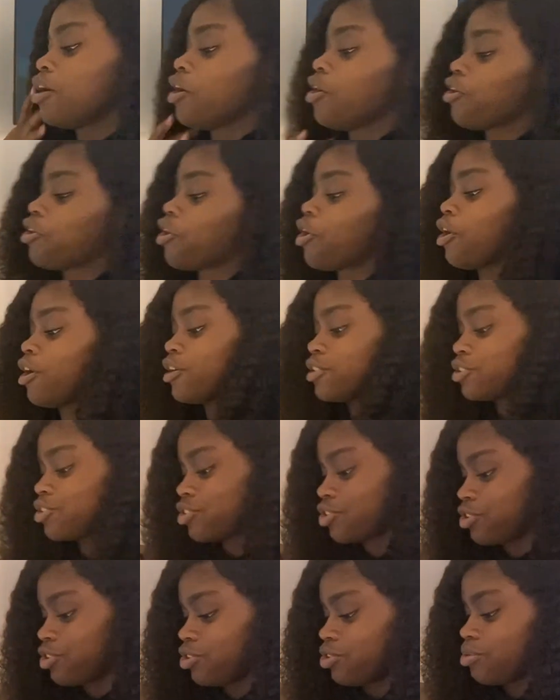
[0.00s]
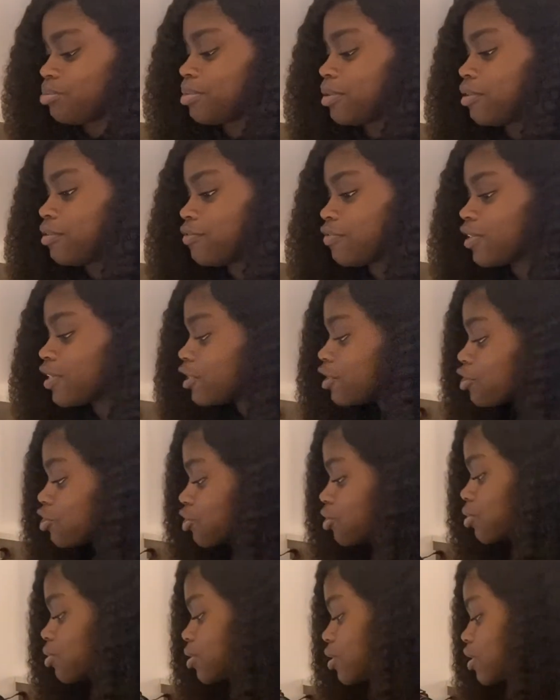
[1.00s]
caused a little bit of
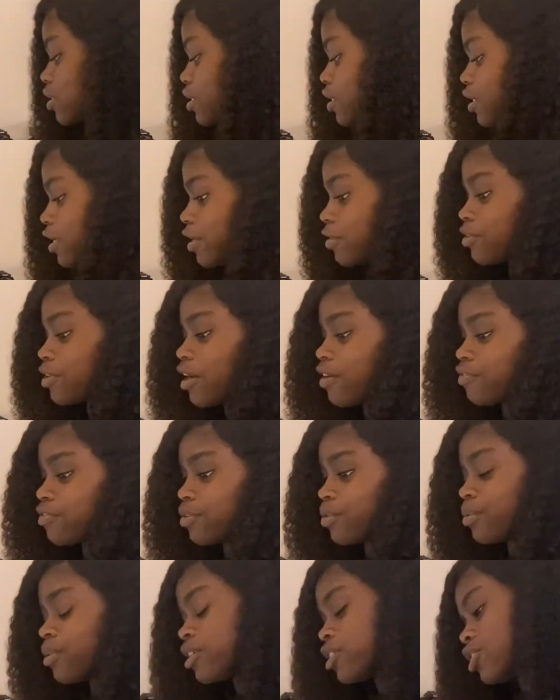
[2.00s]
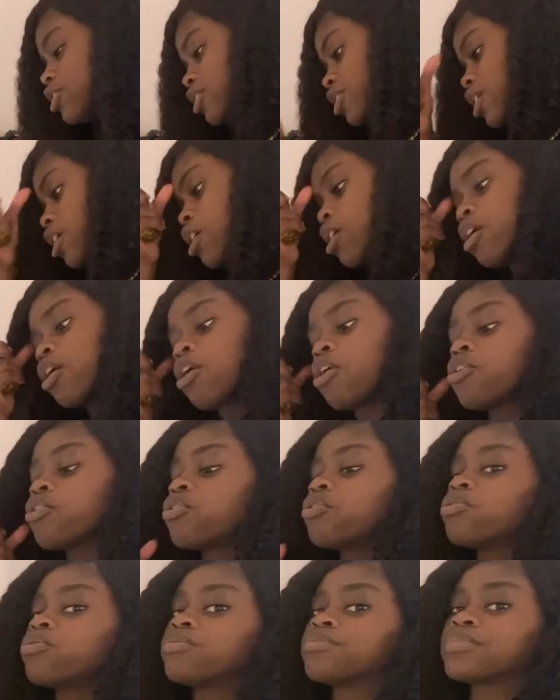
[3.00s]
issues, because then I would have to rush
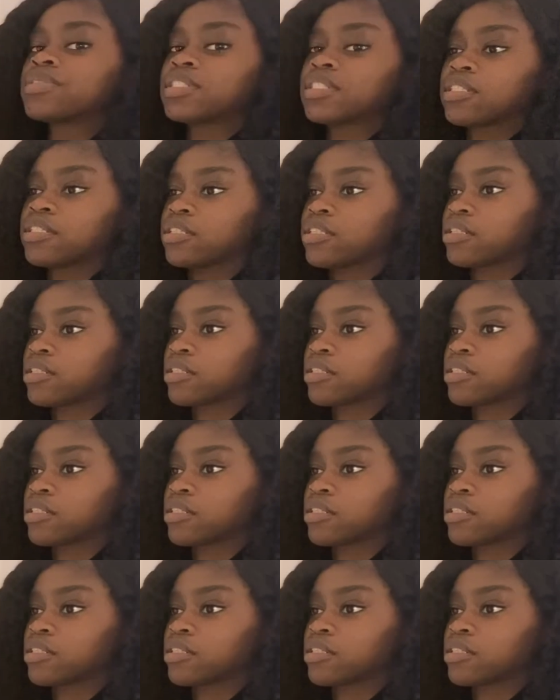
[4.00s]
home to